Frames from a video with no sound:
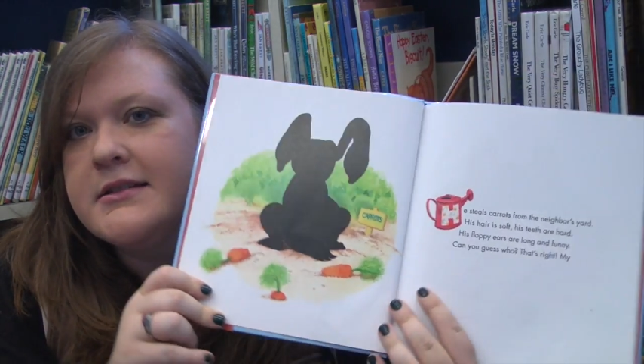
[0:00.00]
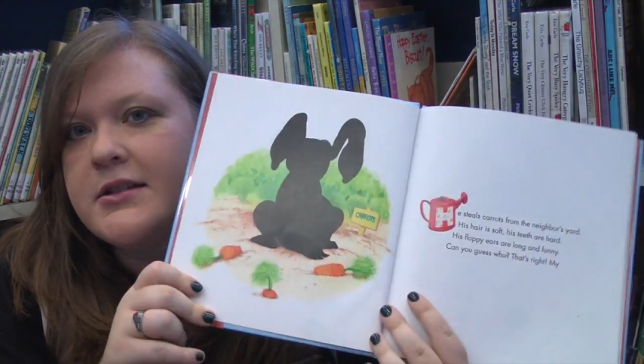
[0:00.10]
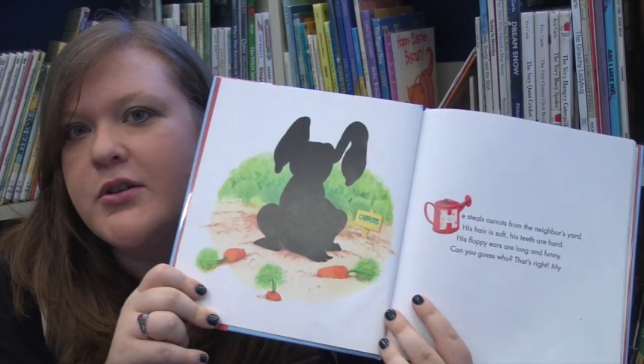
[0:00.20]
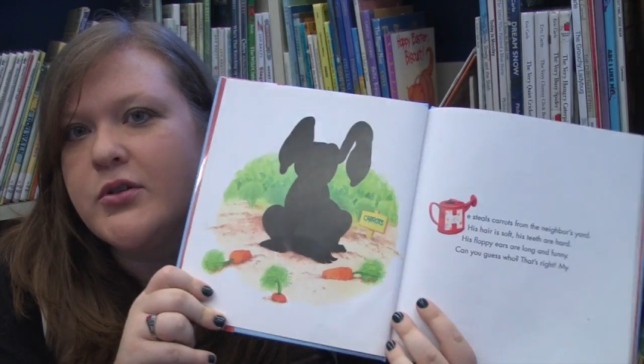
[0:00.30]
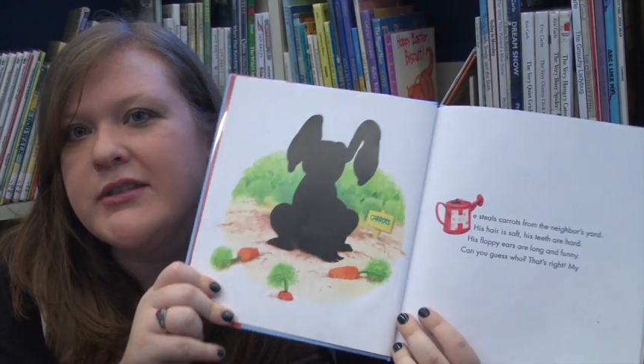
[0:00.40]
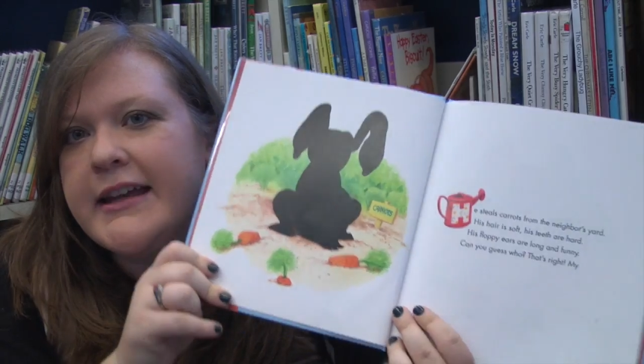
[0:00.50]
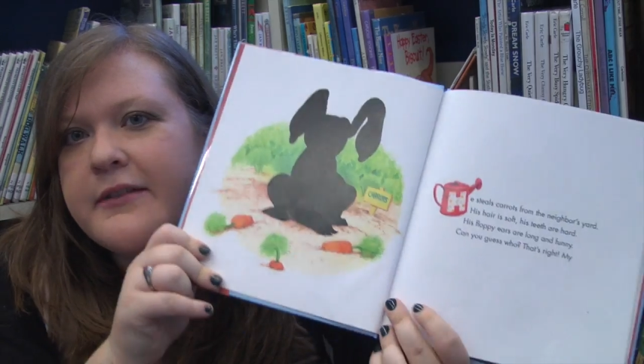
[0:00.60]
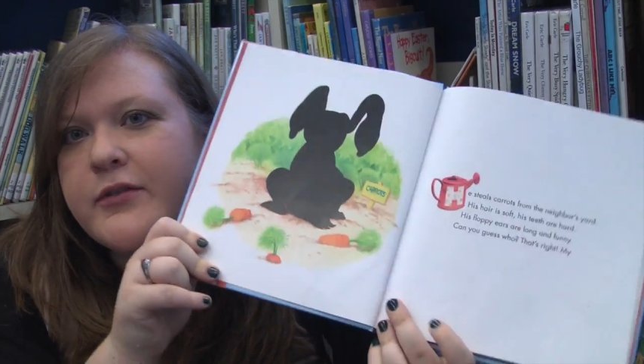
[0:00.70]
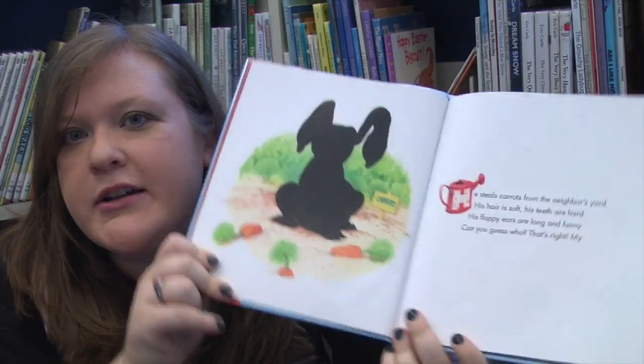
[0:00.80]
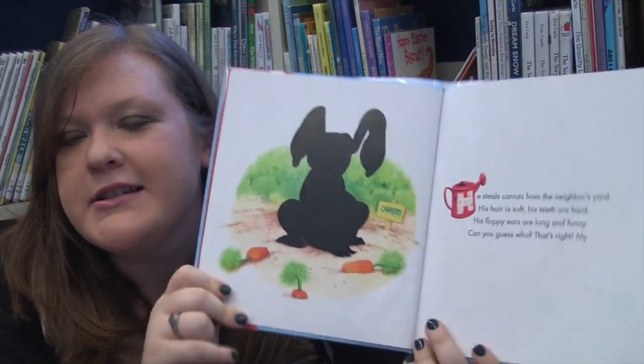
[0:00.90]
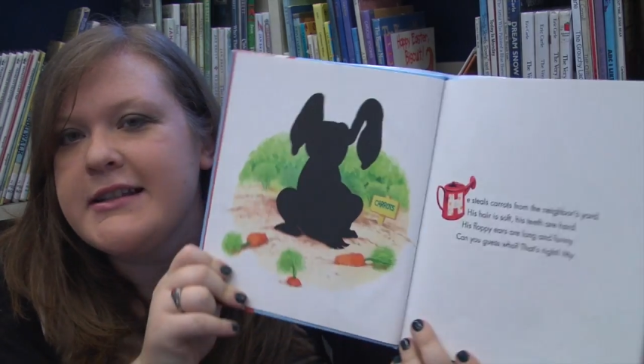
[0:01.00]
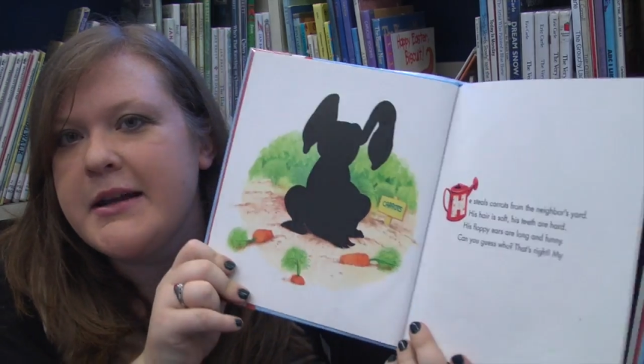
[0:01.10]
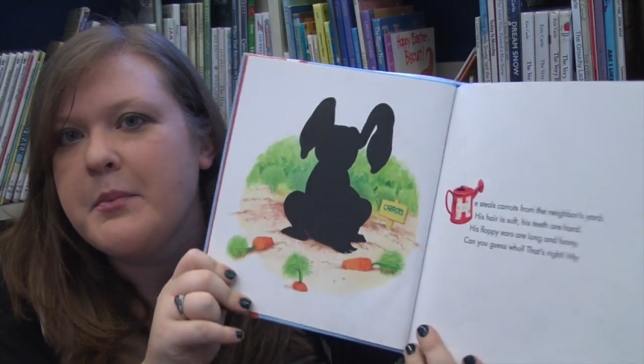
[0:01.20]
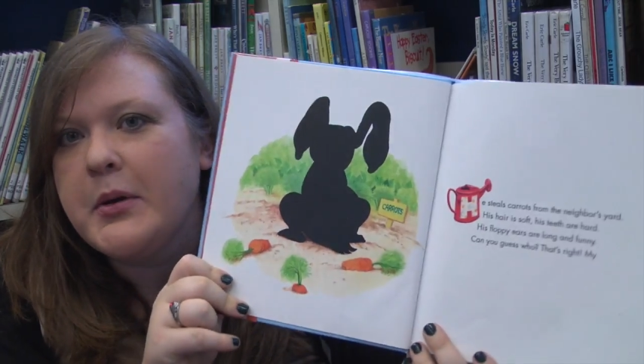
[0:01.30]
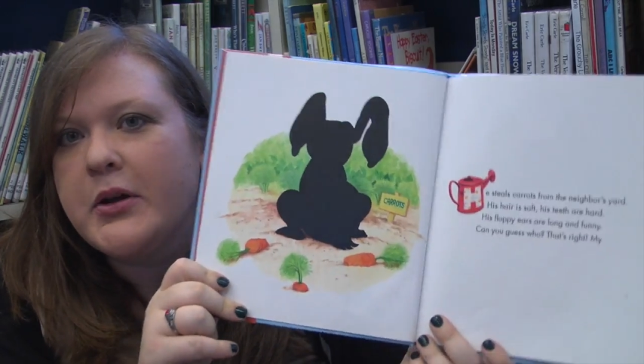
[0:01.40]
So, like for
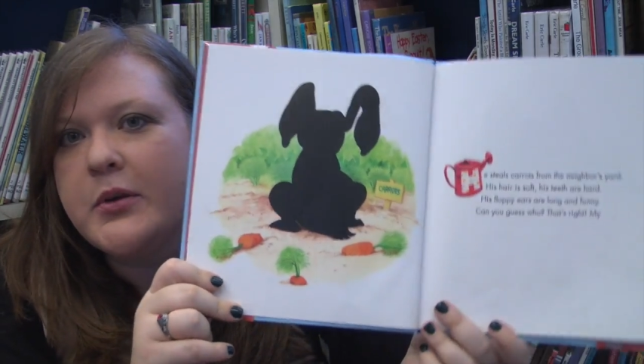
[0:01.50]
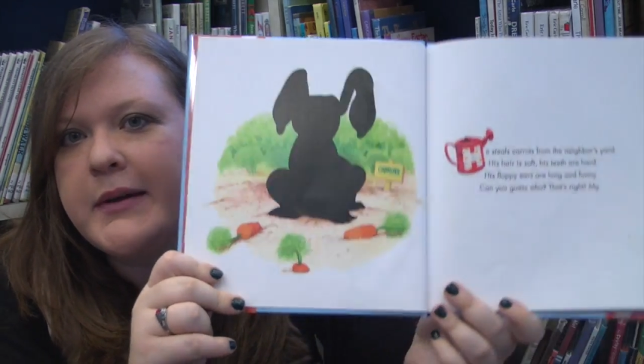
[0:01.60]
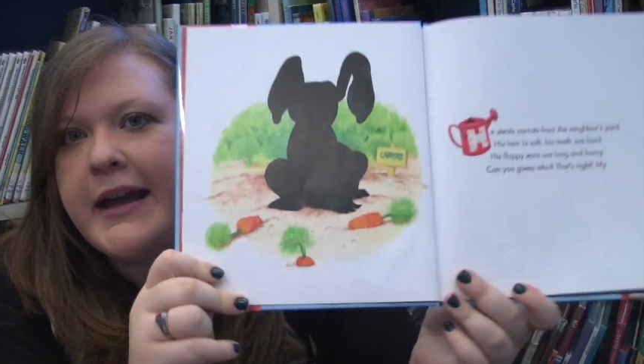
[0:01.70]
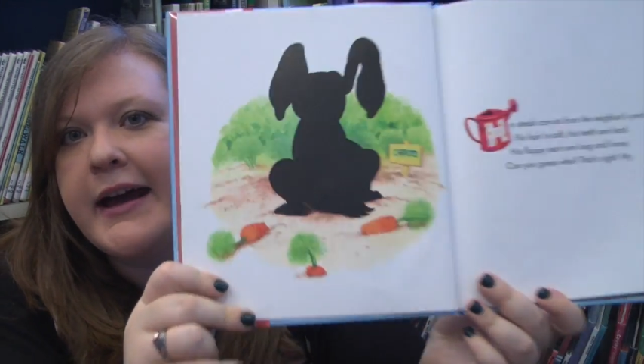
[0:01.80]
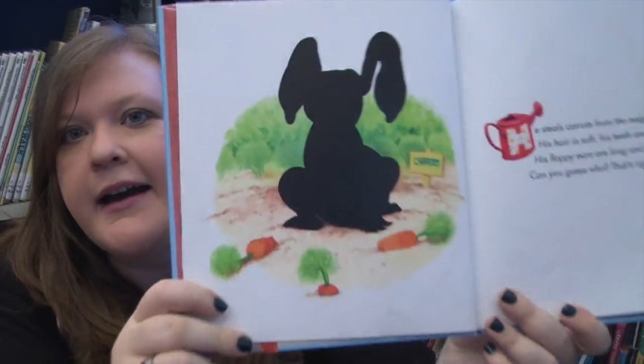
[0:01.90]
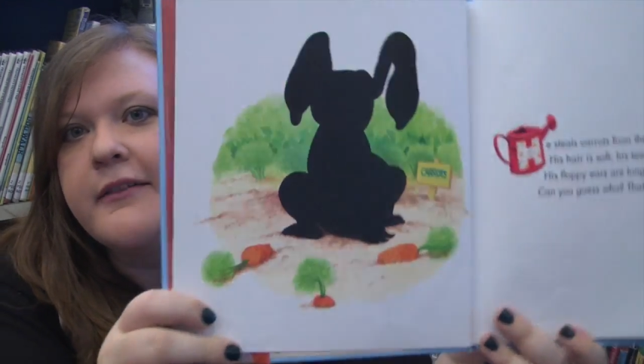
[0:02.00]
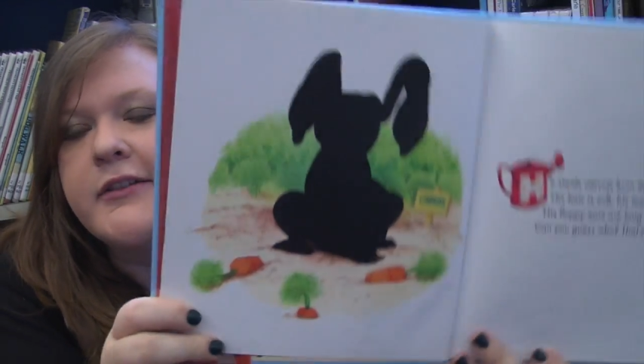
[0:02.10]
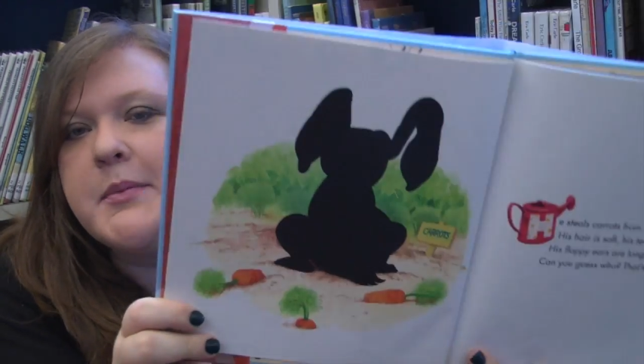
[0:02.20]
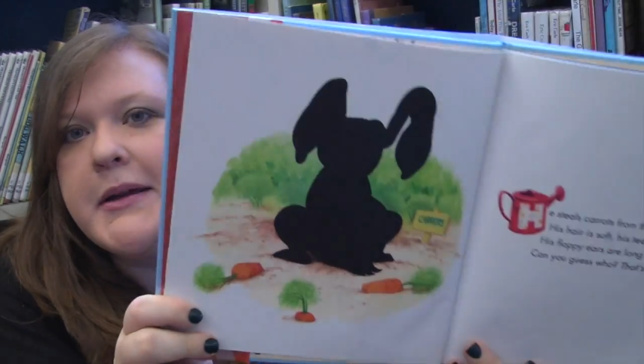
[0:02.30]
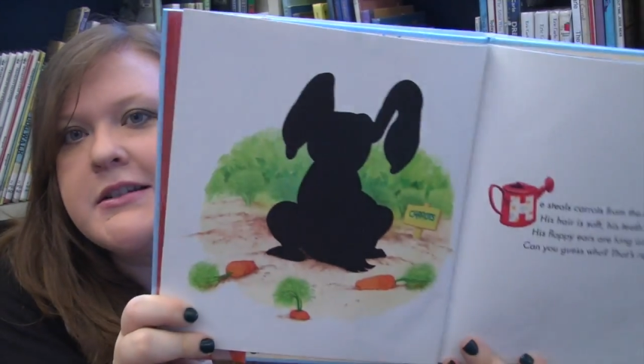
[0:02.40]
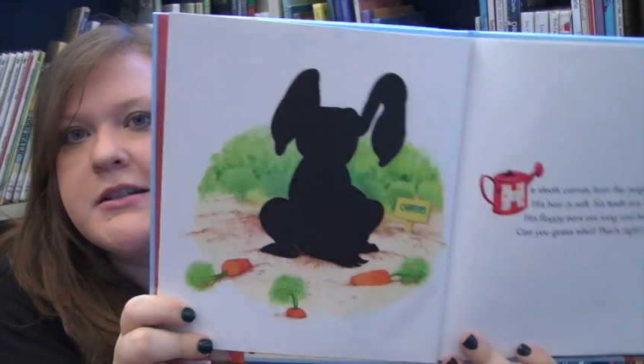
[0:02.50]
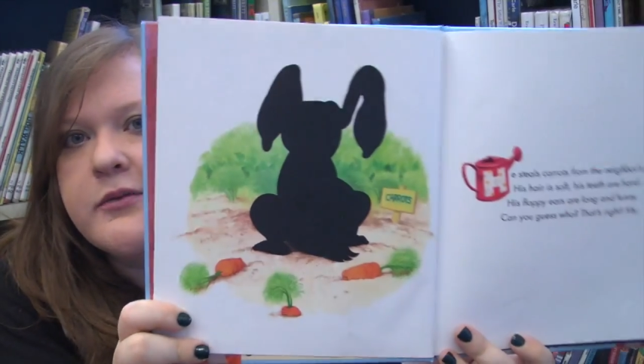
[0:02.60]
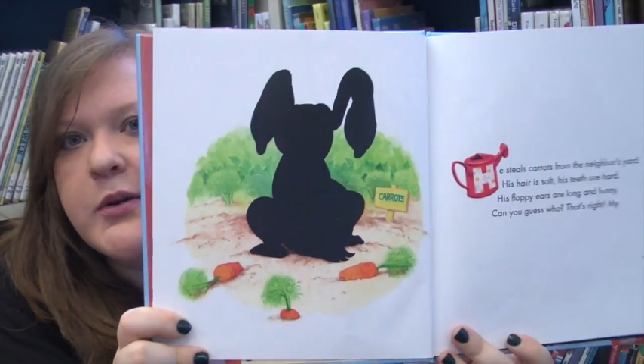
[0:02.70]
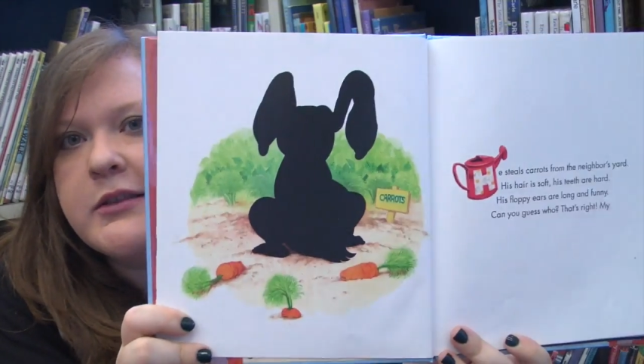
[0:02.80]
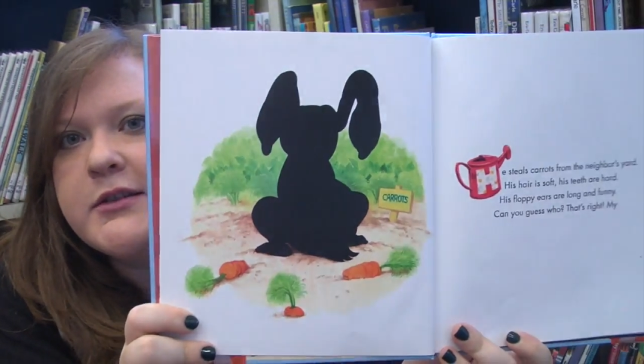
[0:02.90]
example, we have a picture
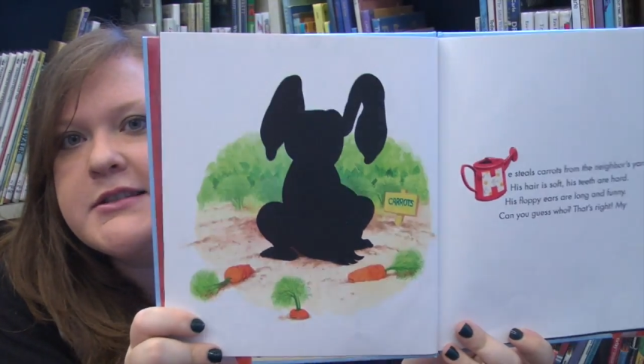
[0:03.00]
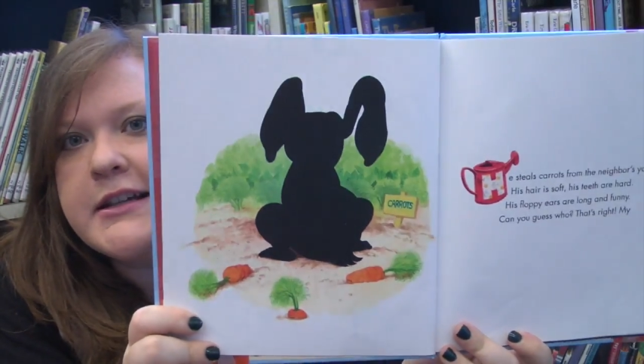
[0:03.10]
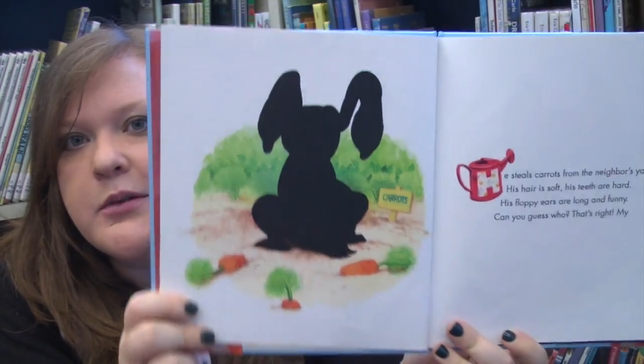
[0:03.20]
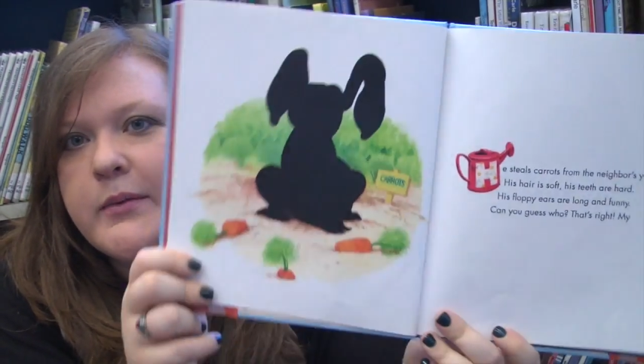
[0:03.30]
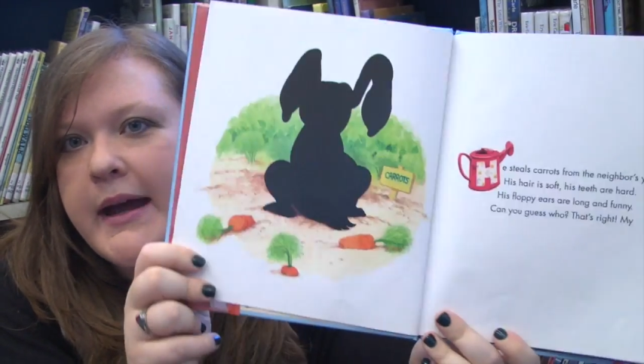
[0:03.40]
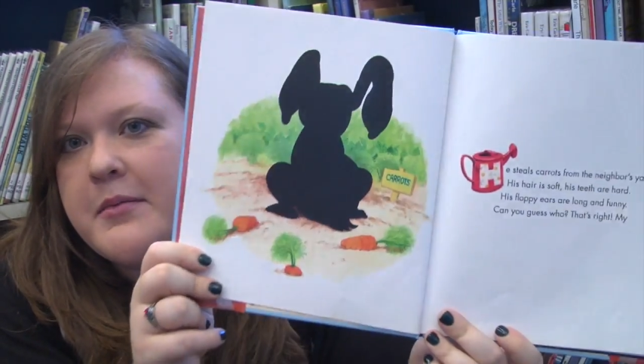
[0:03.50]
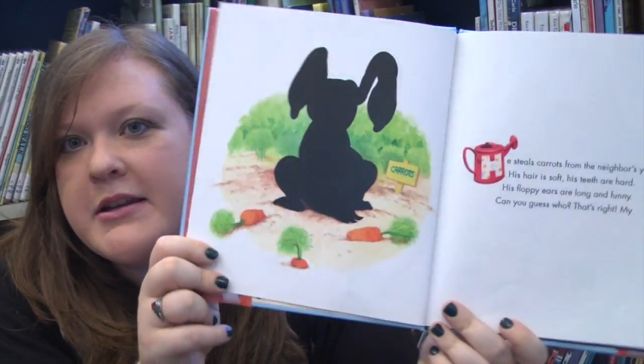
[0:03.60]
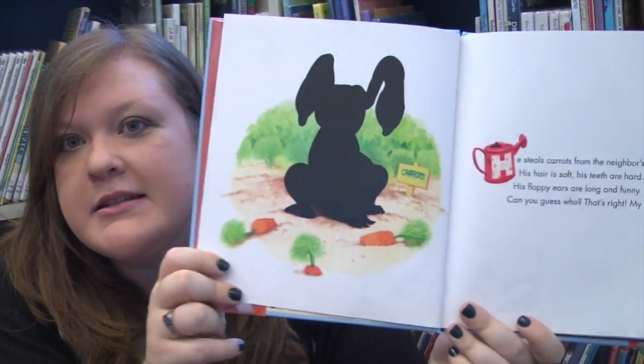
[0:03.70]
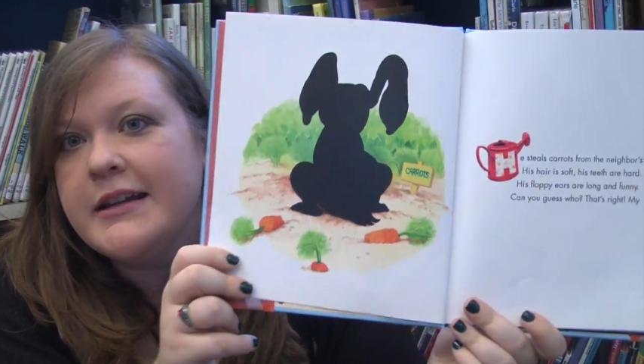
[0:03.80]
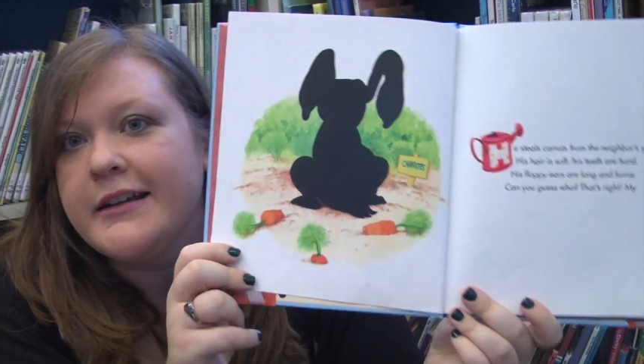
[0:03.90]
of what looks like a rabbit